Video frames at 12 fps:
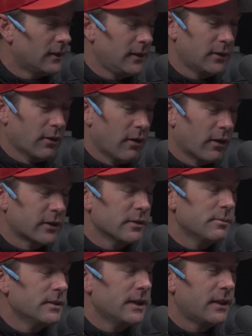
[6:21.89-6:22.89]

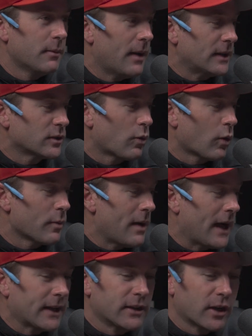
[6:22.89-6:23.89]
arguably the best
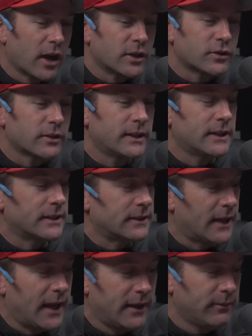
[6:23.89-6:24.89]
quarterback in the country, and
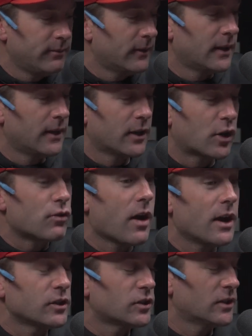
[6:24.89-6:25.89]
they
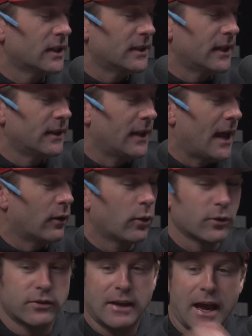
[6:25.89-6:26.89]
crush, and then that whole
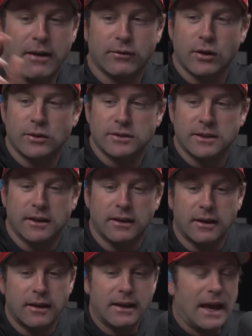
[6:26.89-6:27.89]
staff goes to
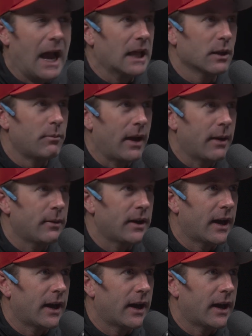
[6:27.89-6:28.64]
Alabama.